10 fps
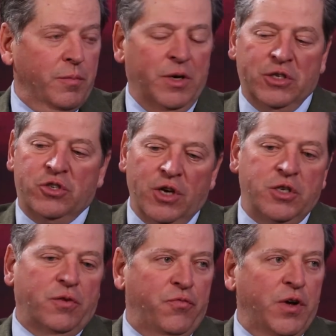I mean, it's
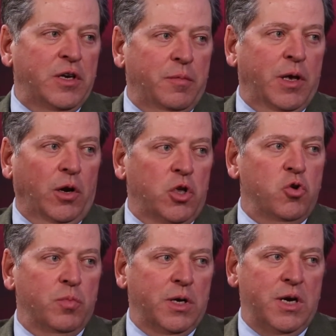such a fundamental
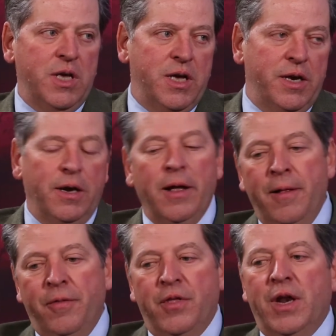human need
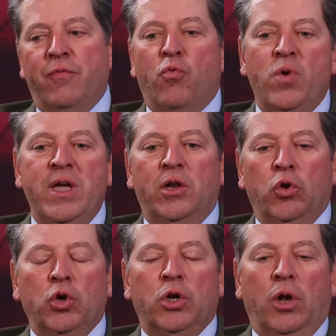that if we
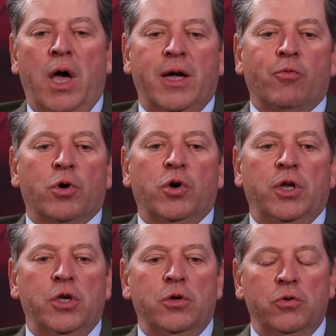look like we're going
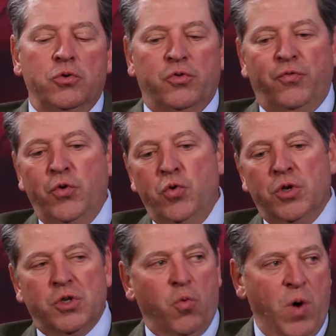to use food
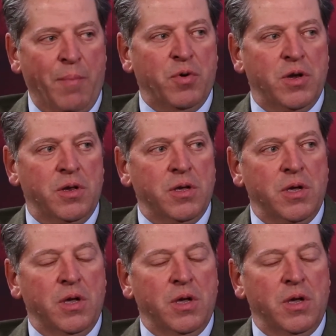as a weapon,